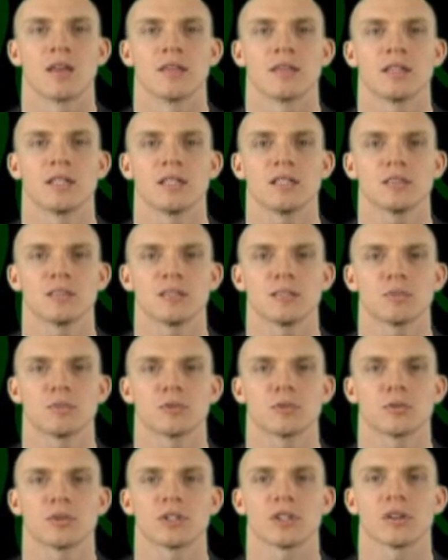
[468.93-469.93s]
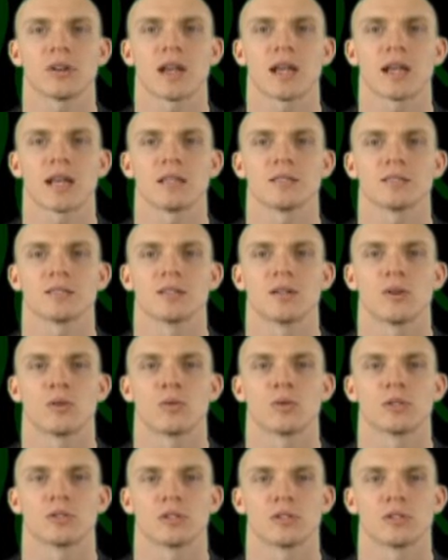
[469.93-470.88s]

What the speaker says: The distance between your hands will